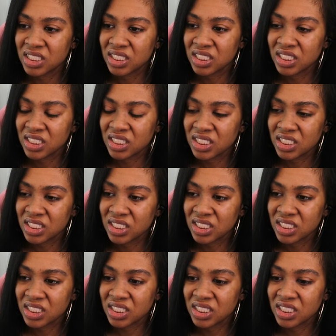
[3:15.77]

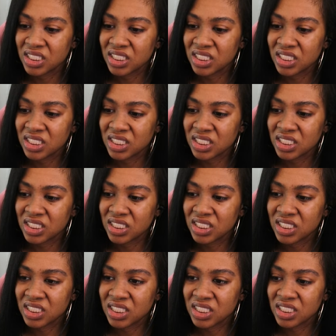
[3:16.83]

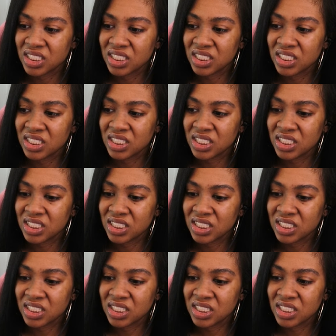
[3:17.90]

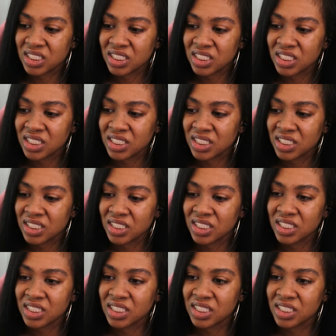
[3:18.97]

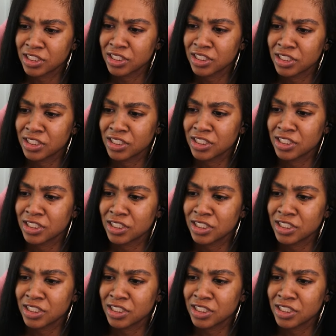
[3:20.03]
Nobody speaks.